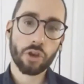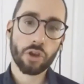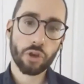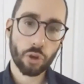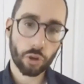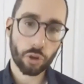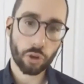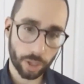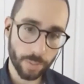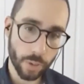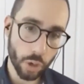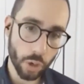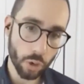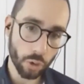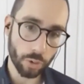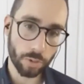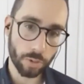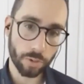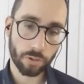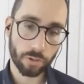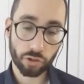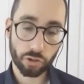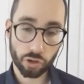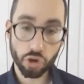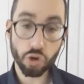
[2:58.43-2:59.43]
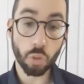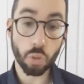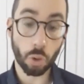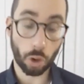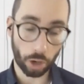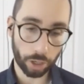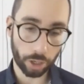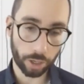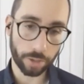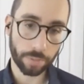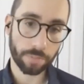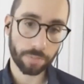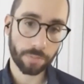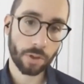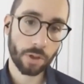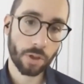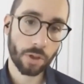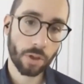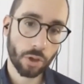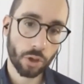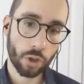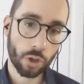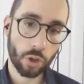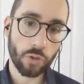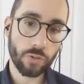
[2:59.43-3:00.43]
your commute to work,
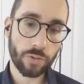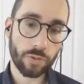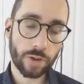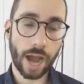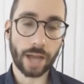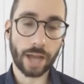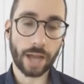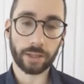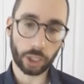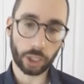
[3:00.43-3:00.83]
mm-hmm. you've got